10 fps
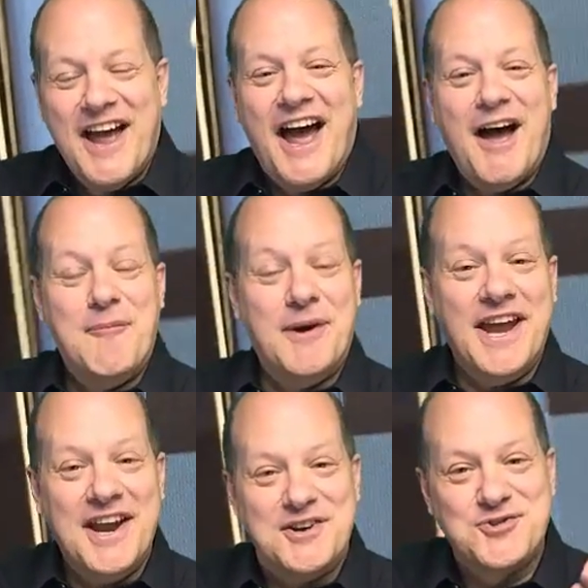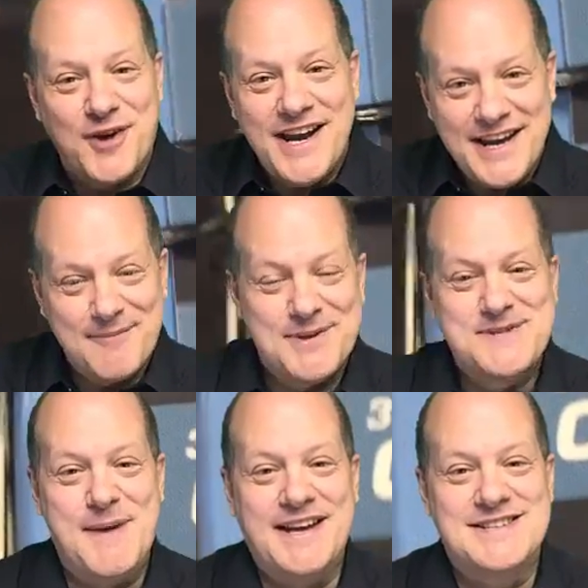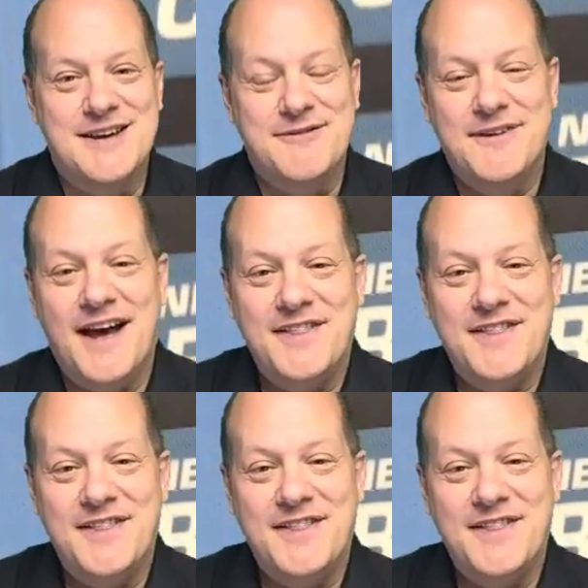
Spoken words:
But in a trading perspective,